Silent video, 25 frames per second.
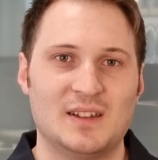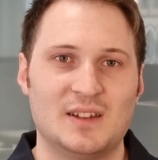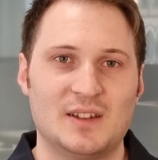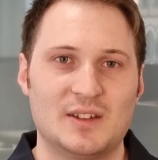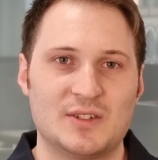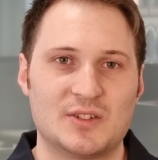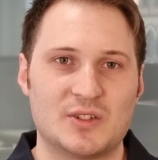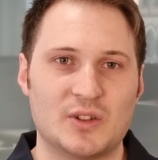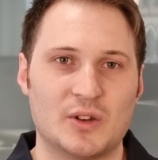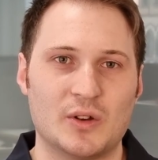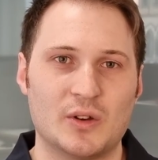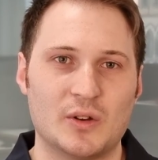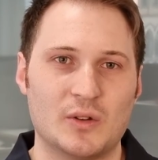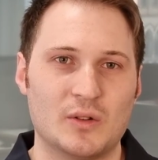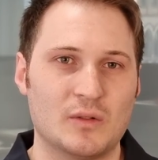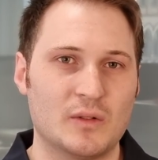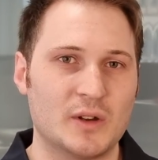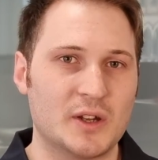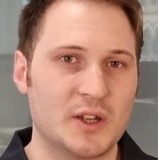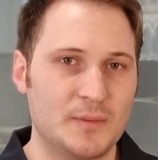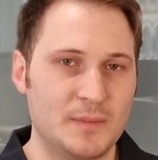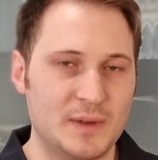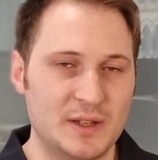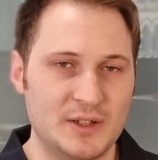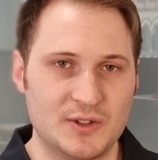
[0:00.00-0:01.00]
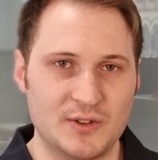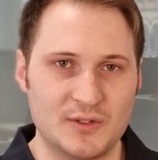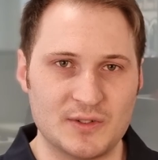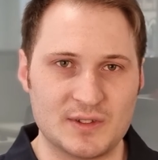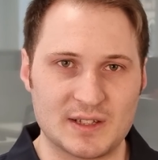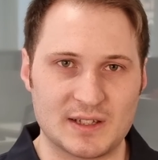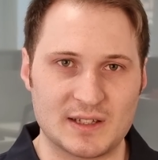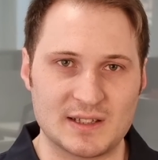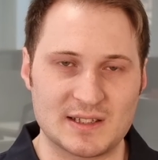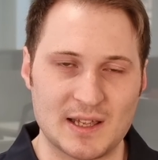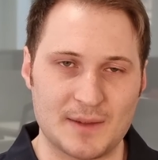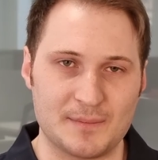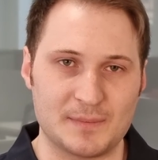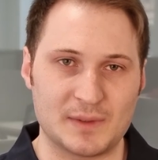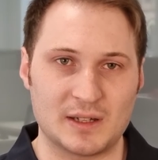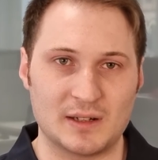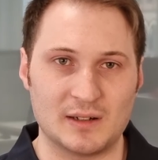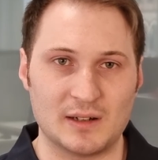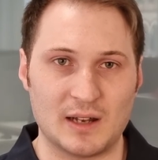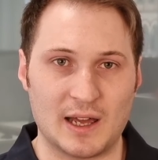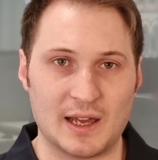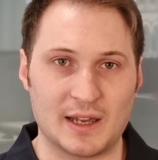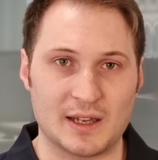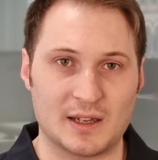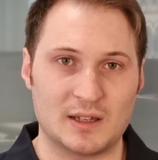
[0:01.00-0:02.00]
So recommend using
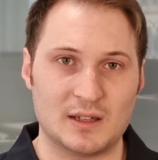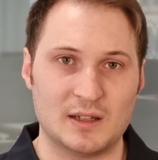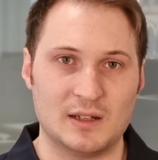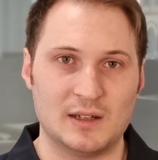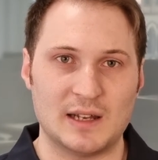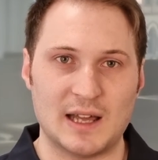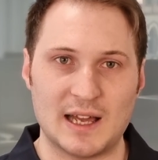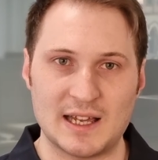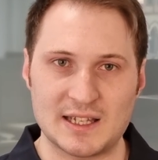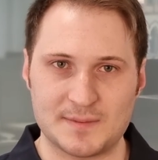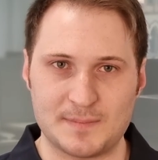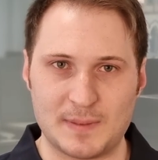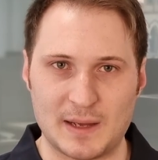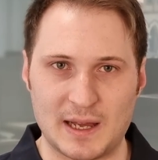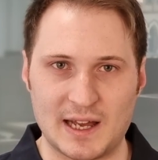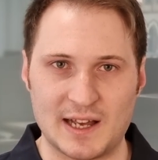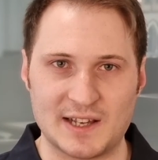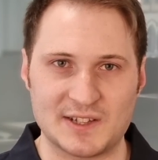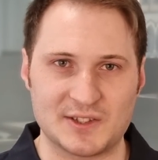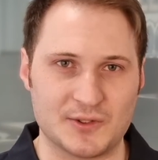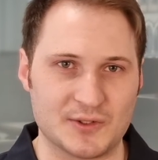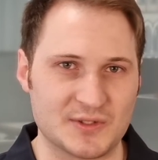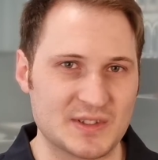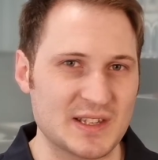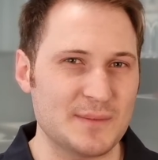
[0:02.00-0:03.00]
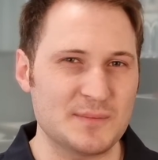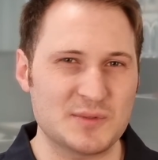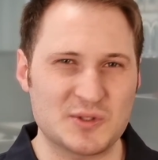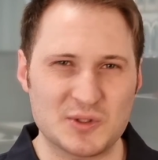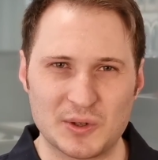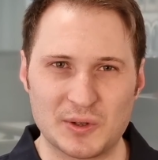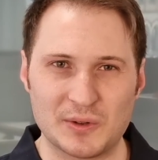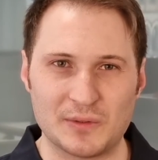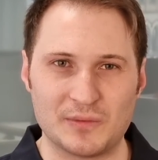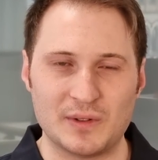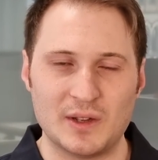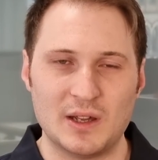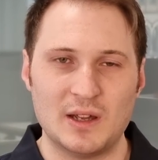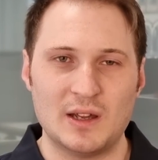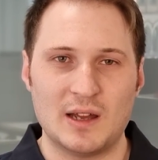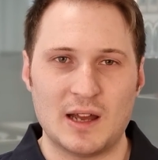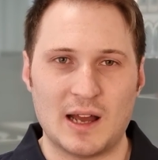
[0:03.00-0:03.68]
something like LastPass or some sort of